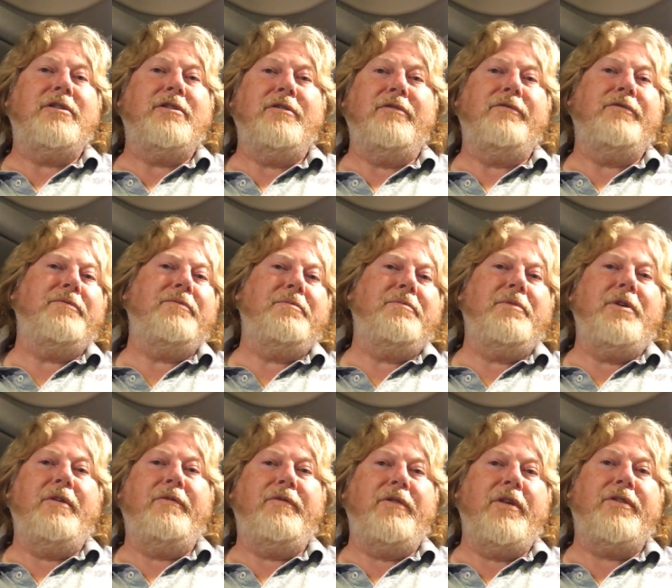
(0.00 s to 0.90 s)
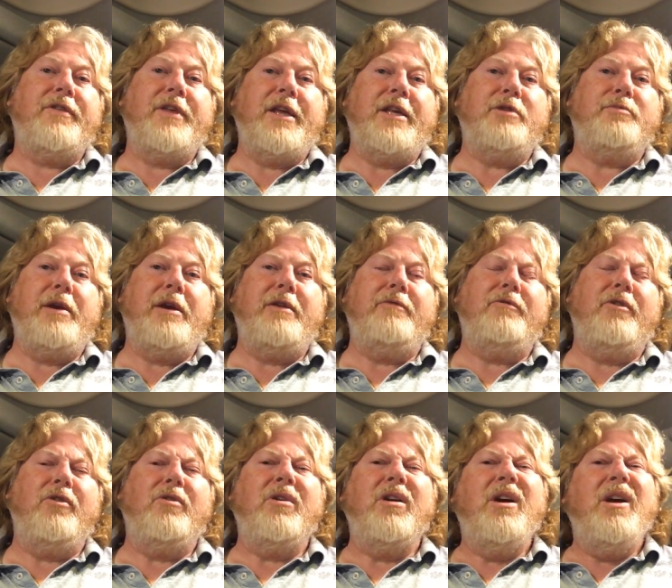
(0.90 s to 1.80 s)
of the things being
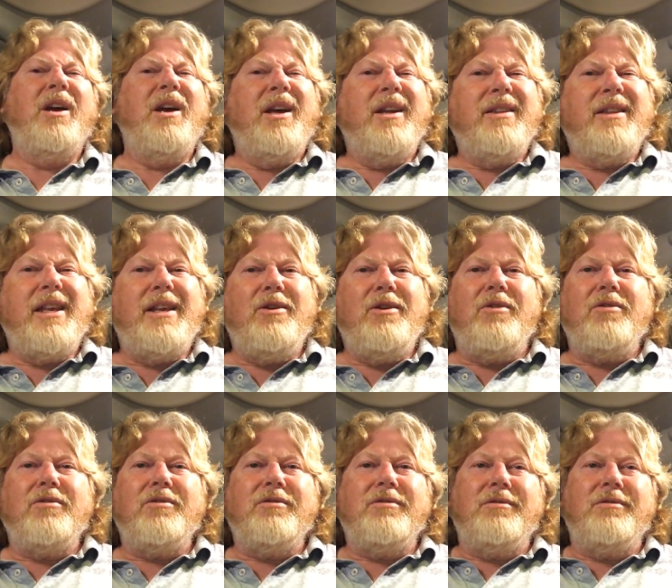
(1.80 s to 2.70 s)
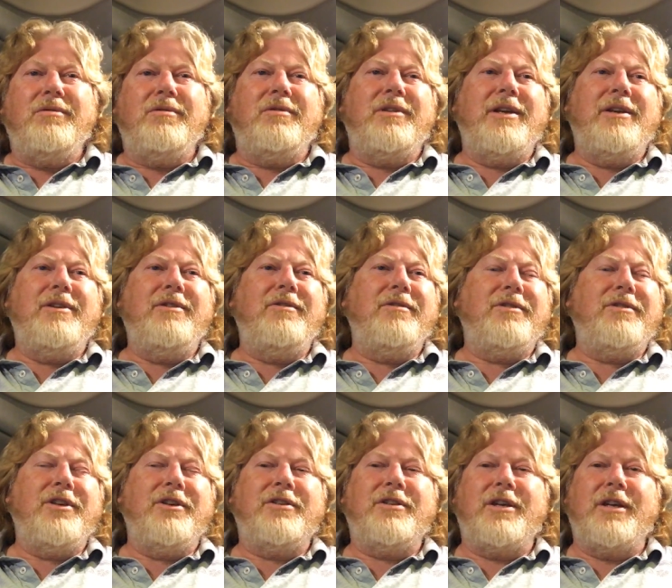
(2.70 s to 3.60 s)
wrong. They're not
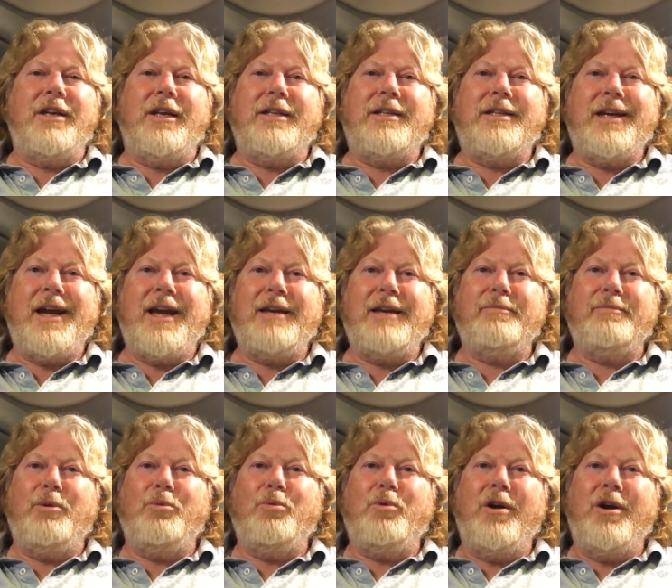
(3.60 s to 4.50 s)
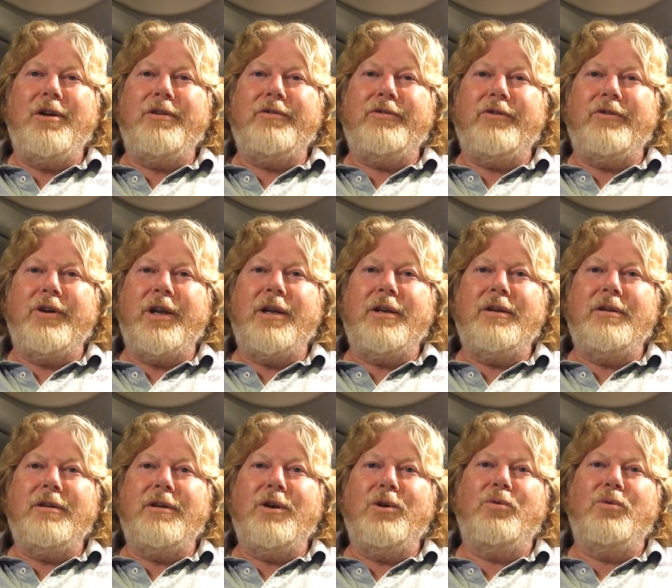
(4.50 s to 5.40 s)
just going to take my word for it.
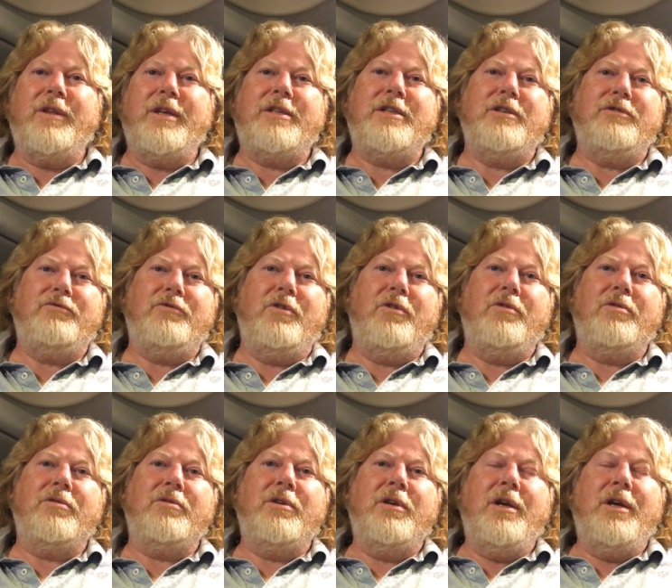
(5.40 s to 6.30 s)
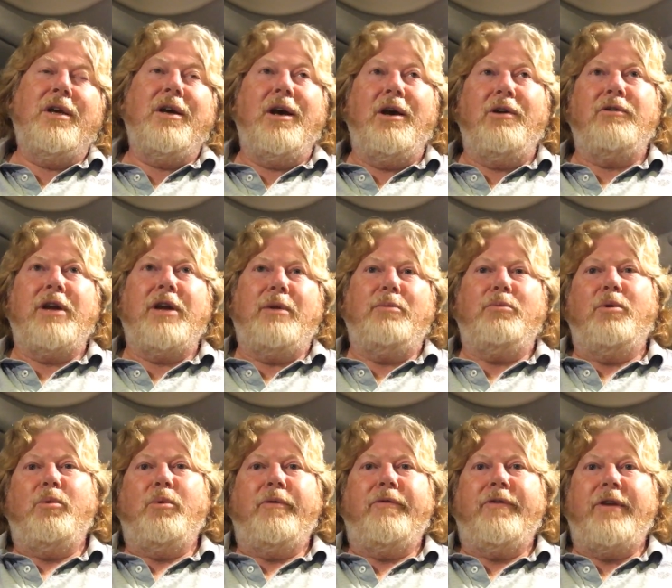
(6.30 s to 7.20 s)
Oh, this is wrong. Okay, well,
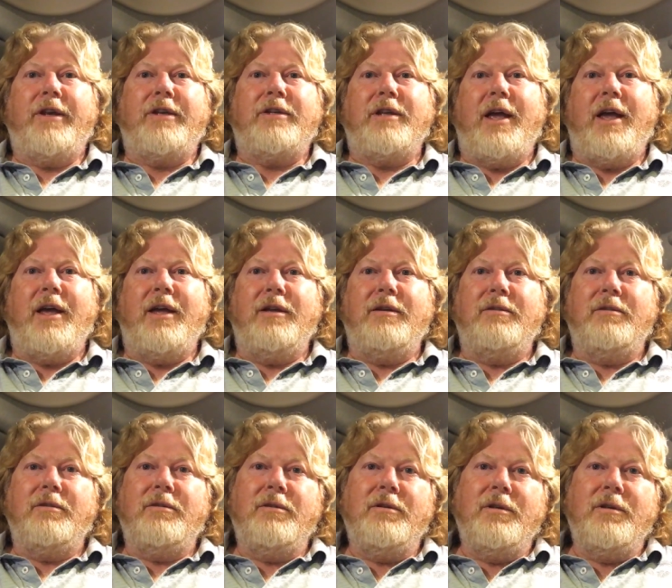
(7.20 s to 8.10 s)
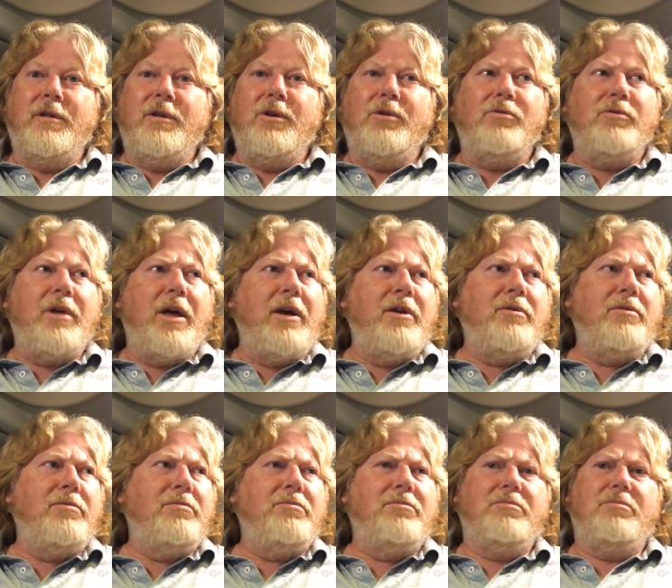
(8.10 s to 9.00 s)
we'll fix that. Although,
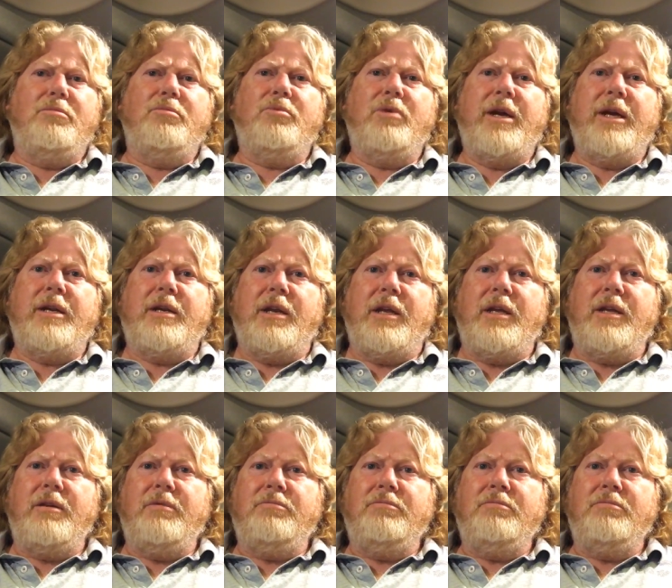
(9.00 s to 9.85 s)
weirdly,